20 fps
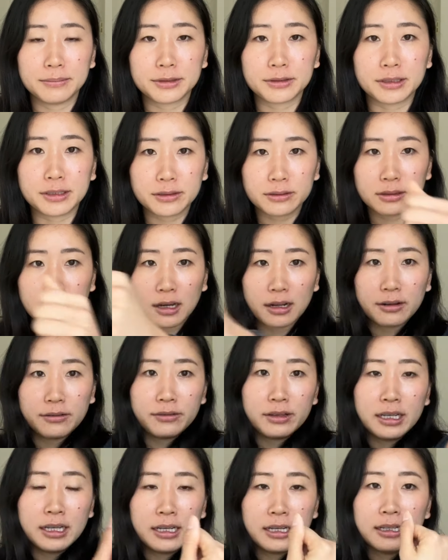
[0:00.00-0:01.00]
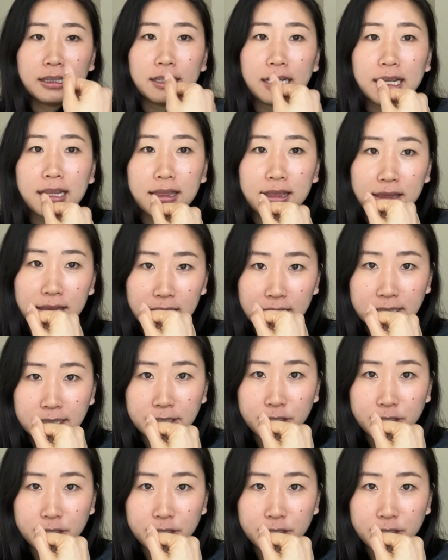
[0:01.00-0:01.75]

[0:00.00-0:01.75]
So I do a lot of like this